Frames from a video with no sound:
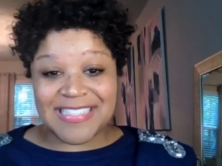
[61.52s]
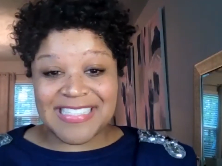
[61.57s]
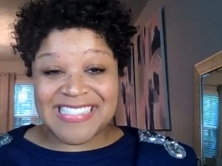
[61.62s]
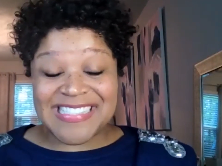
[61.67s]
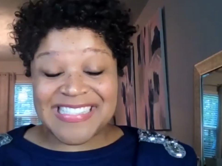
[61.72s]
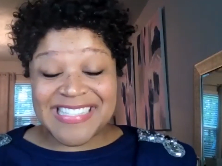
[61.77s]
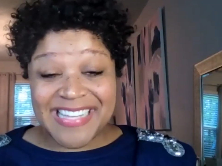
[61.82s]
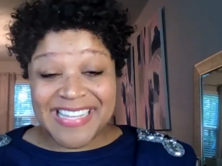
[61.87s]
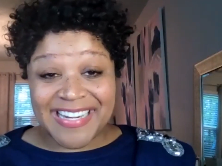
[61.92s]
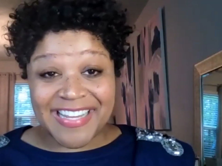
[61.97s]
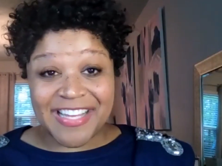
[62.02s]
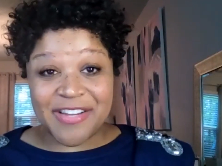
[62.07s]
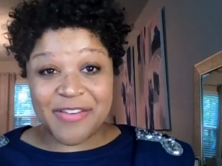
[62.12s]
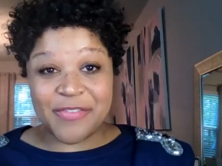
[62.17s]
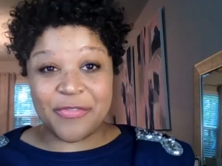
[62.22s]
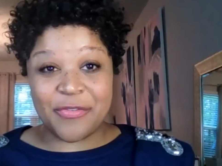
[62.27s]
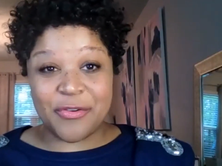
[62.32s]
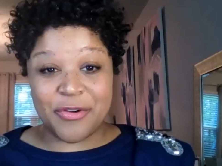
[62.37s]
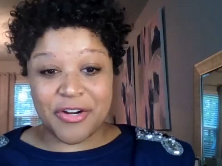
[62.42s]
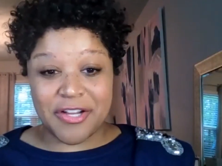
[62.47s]
the Senate
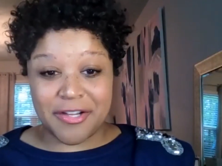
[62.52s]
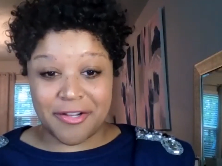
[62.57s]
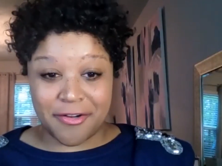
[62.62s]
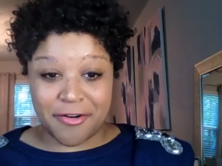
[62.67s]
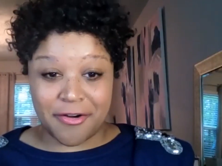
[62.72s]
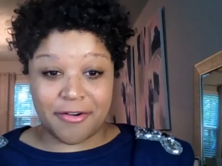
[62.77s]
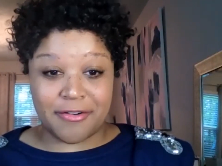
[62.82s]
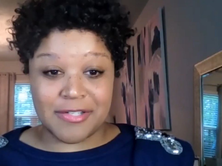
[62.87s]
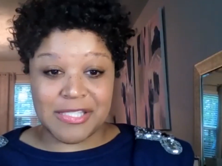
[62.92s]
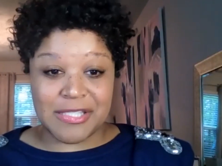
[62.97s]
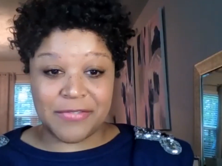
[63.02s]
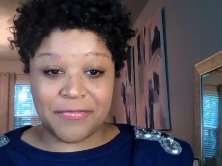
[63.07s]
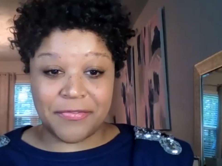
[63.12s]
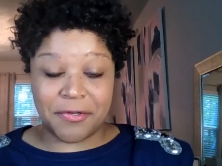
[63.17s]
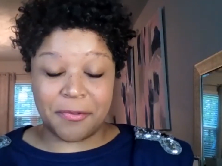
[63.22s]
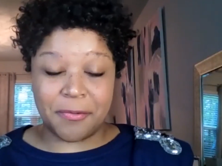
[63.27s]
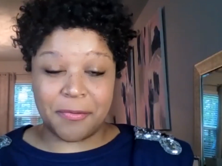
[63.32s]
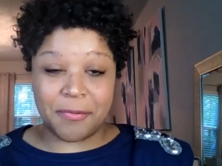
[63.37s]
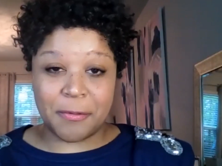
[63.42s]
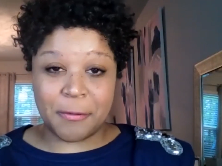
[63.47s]
for a concurrence
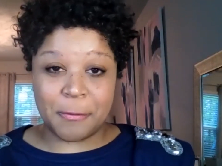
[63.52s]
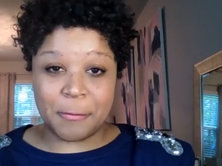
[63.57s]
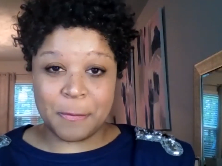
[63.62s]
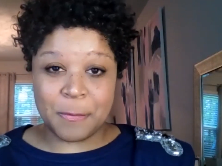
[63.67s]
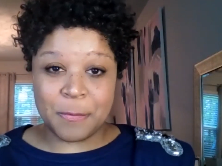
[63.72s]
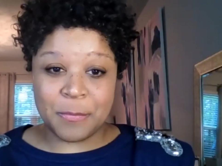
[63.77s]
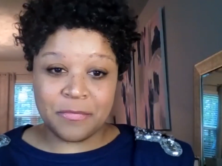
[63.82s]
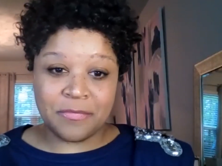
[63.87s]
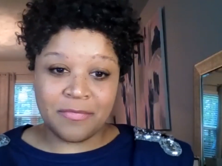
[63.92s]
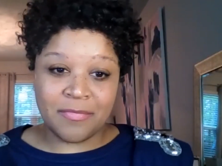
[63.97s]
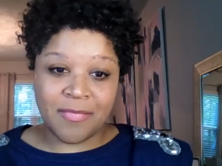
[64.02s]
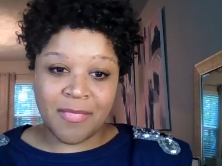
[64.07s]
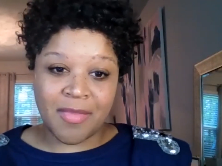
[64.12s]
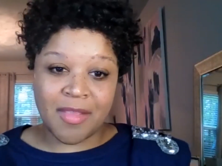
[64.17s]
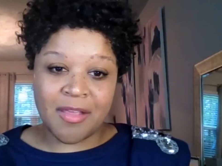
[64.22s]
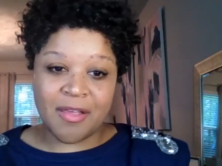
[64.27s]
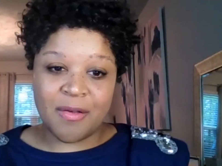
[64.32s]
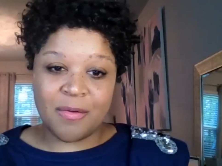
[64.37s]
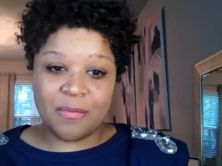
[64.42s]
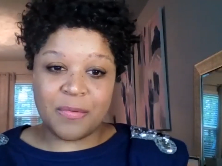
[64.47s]
vote.
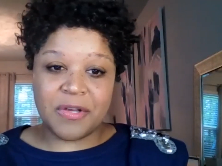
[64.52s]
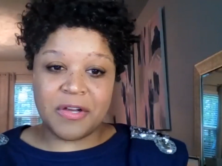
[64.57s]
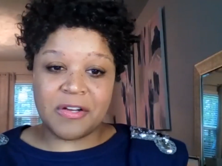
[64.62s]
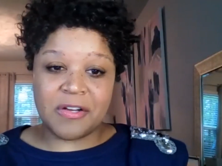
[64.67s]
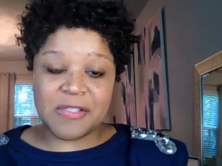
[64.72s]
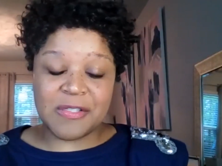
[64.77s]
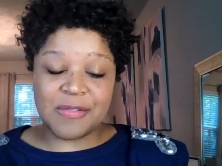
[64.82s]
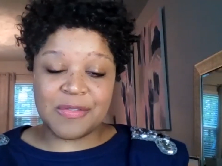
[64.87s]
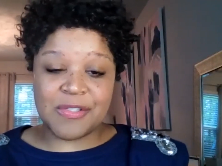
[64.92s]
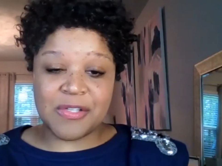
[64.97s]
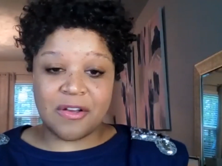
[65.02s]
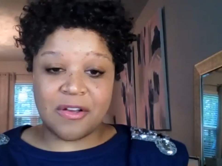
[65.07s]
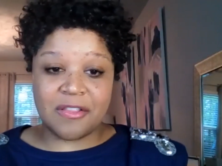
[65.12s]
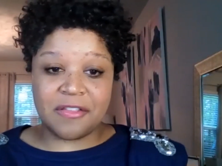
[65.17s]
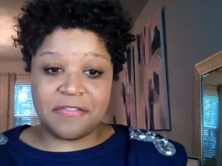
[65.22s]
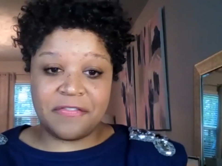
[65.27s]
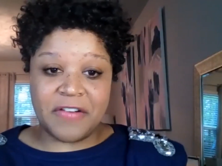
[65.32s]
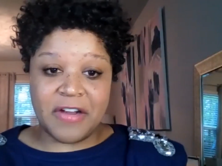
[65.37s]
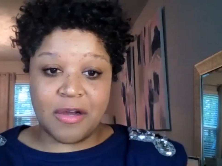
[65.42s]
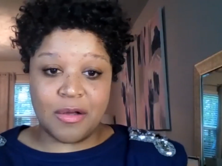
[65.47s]
We also saw
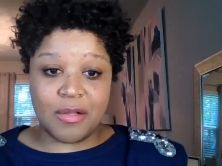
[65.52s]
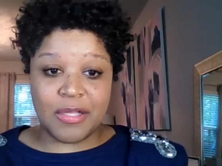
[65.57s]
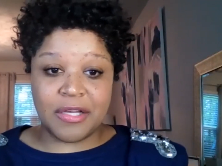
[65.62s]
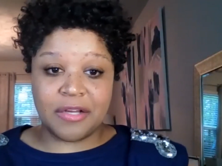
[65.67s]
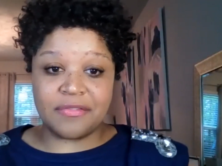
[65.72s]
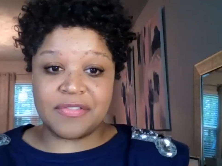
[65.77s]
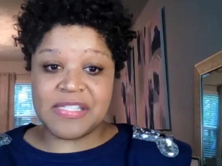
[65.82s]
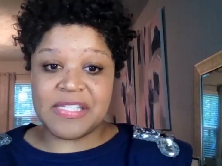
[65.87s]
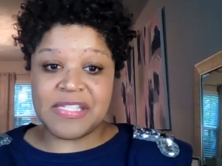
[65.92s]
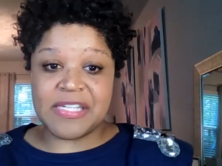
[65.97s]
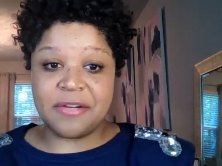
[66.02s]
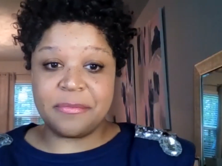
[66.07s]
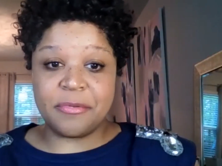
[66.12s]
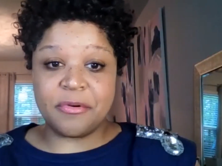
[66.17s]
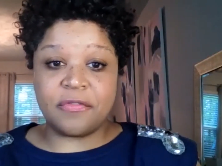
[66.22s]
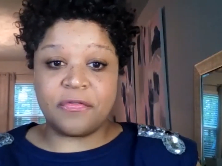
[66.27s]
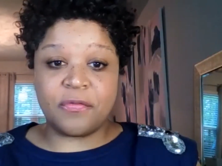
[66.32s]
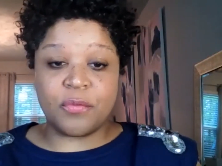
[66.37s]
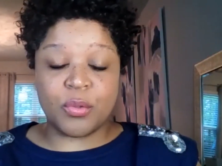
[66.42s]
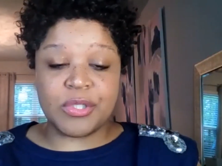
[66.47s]
the filing of Senate
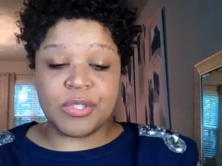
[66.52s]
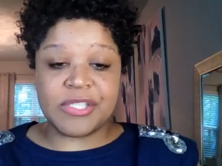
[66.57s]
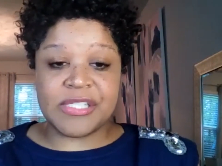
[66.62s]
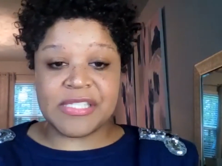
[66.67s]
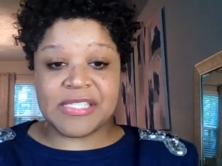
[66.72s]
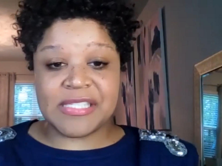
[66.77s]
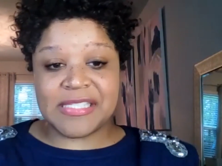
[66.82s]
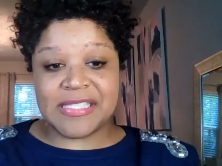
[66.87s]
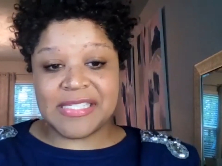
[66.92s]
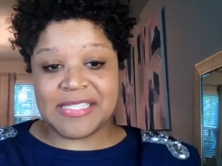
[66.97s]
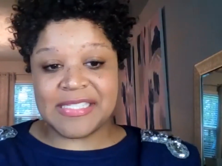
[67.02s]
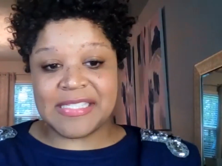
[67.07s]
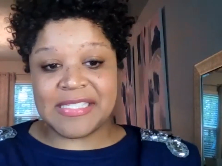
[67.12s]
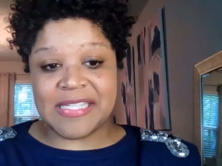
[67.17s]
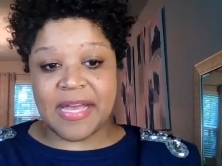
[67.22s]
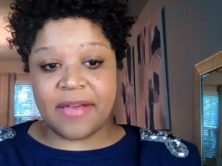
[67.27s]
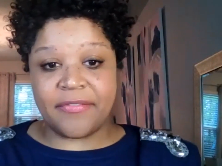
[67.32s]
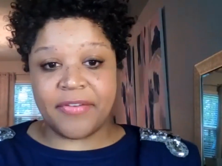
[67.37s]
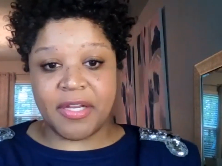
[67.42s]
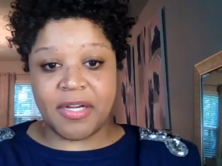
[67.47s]
Bill
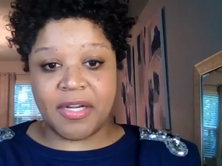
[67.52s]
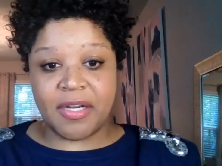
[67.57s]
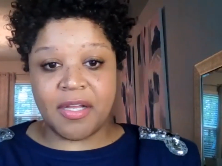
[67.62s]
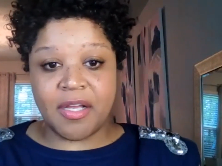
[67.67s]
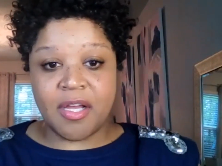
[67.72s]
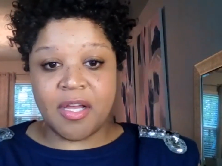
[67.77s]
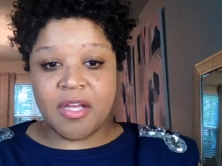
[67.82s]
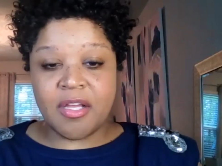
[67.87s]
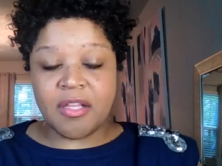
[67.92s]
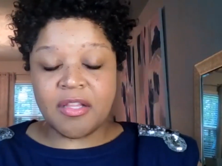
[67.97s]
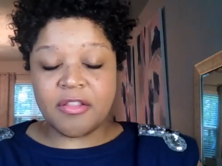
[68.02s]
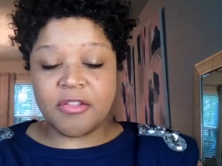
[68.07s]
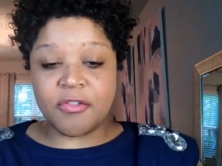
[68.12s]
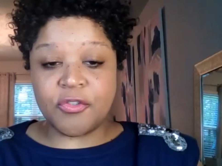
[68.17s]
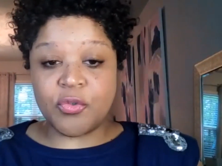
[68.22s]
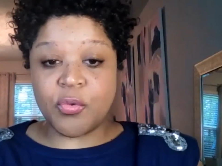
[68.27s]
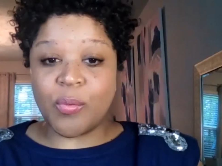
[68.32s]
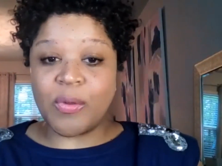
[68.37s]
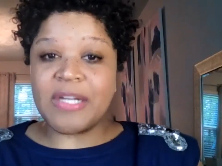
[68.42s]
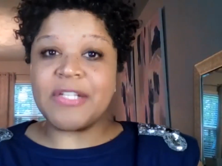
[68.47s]
467, the
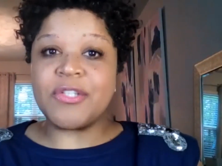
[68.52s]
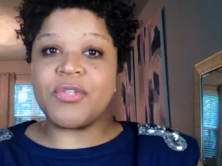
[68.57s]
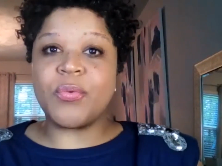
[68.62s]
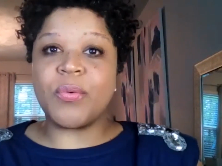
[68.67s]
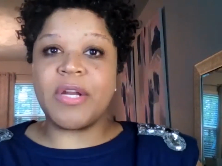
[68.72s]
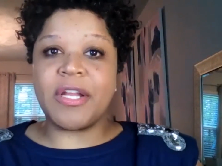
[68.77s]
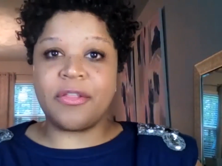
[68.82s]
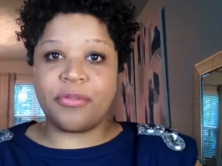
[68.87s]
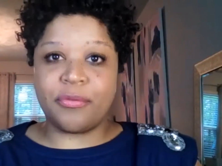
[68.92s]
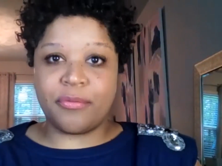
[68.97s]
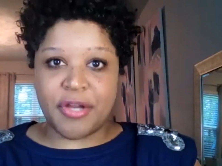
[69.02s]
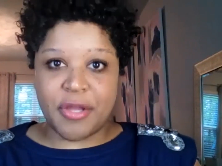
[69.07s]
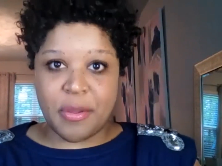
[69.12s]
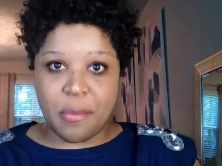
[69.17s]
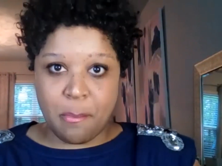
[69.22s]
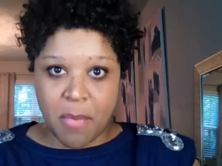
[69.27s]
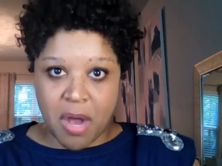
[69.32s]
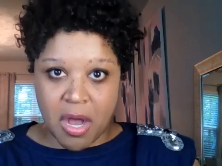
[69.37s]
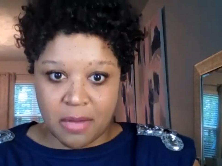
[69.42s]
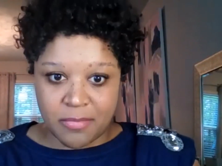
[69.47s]
2023
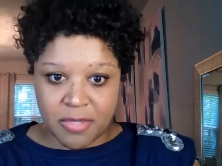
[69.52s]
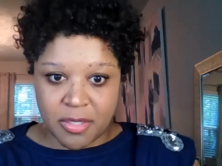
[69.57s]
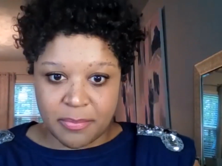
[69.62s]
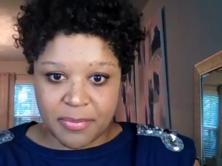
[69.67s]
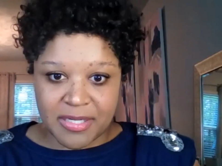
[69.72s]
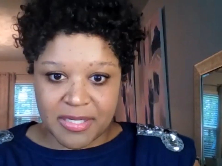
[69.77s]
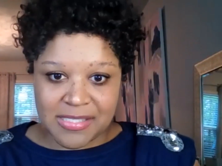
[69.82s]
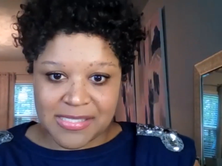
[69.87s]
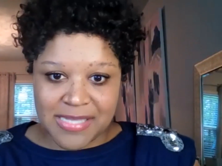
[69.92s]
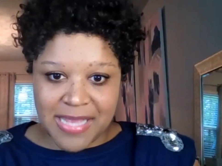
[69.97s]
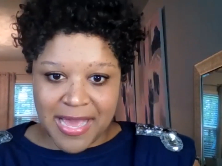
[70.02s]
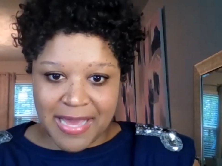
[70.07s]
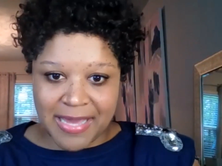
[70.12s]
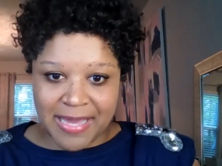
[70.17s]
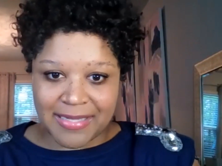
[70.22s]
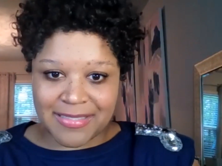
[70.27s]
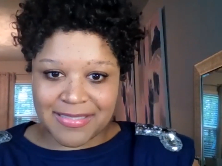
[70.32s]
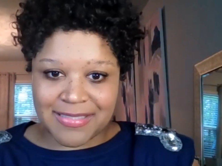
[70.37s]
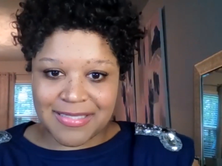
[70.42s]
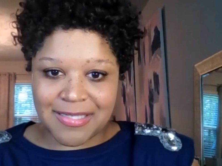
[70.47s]
Momnibus
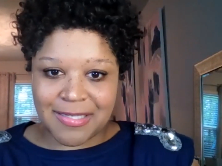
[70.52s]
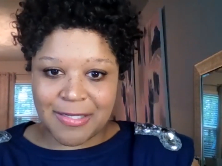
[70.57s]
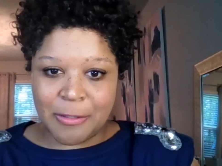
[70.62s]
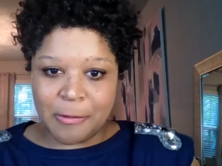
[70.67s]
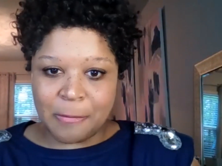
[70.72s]
Act.